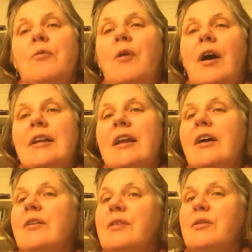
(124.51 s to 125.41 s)
Right
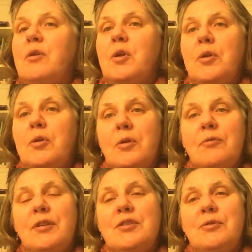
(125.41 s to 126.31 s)
now, there are a lot
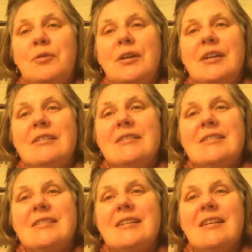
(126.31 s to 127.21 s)
of
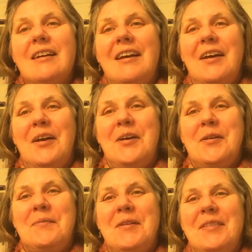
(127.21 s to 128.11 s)
Victorians
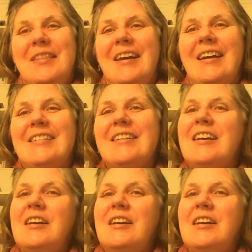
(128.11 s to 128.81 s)
that